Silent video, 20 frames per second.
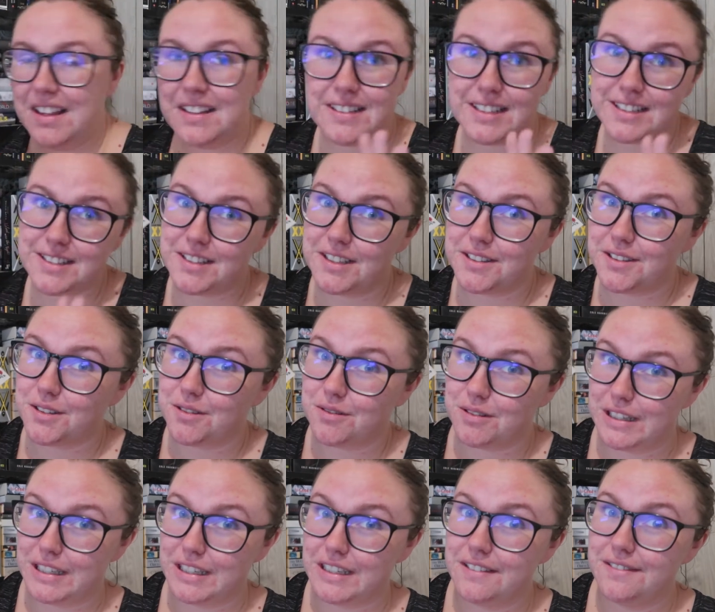This does look
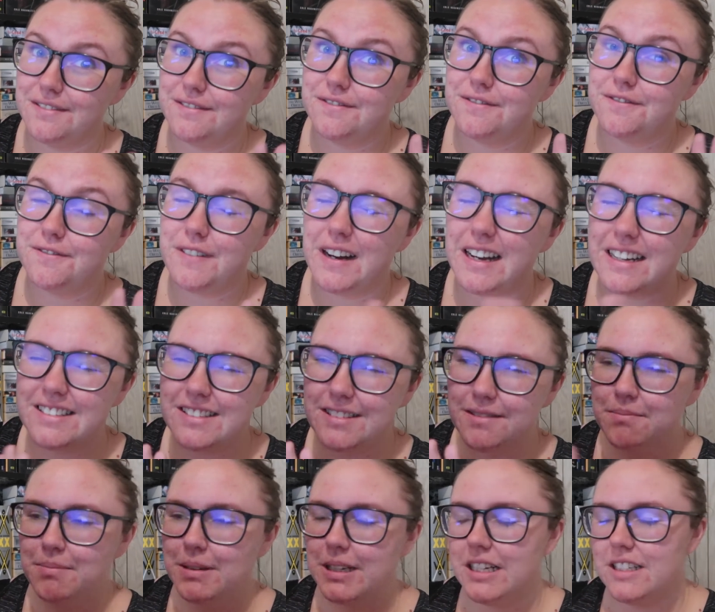really
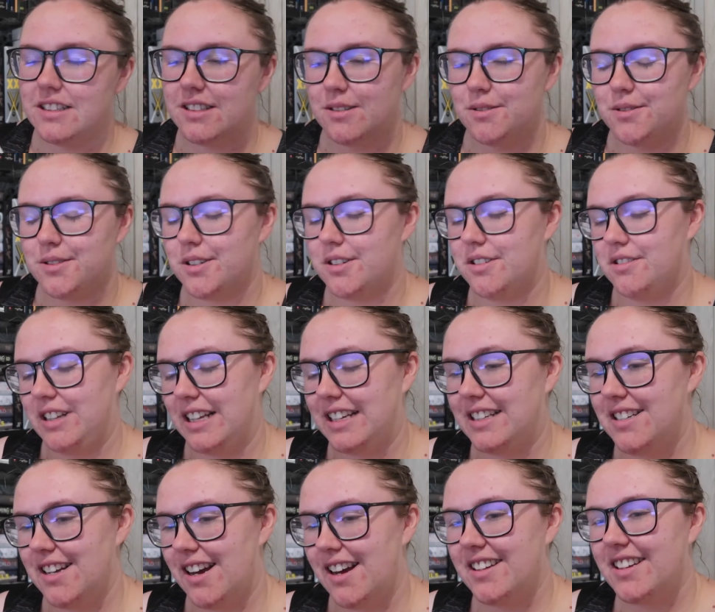fun, but it's also like
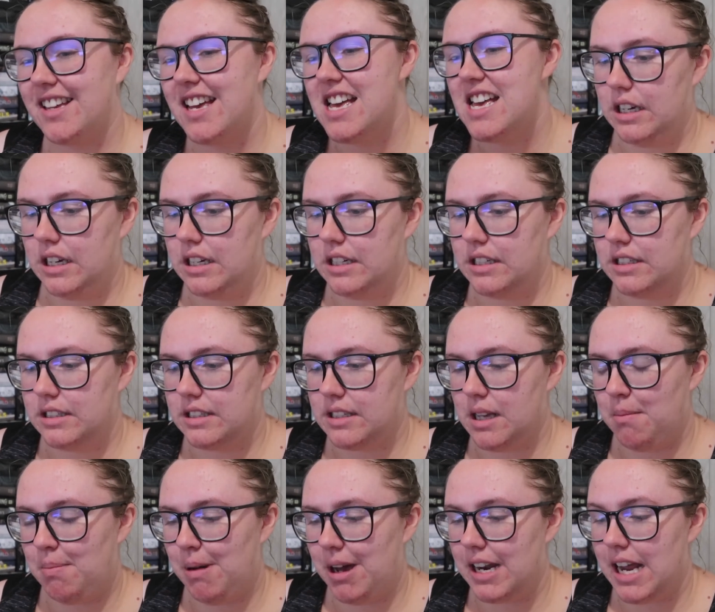dark. It's
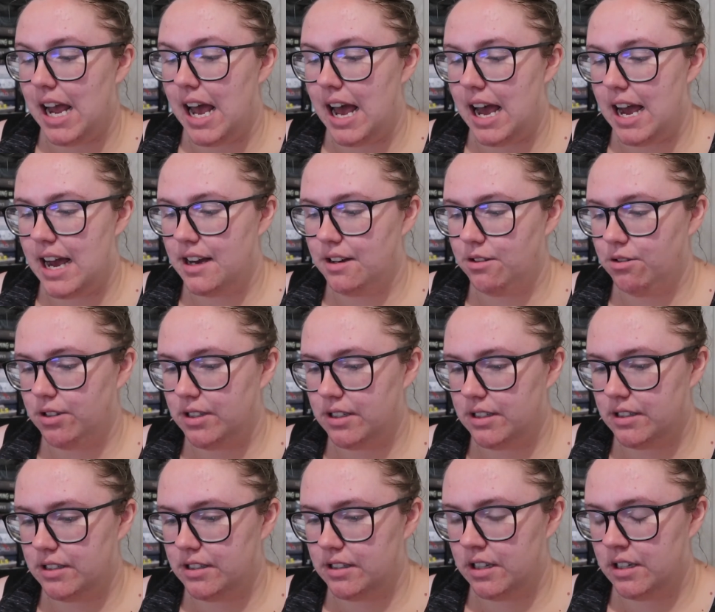about a
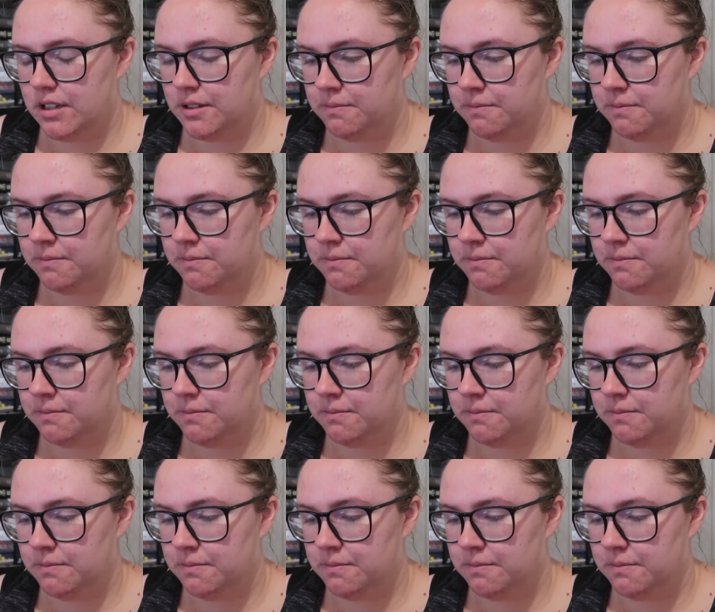house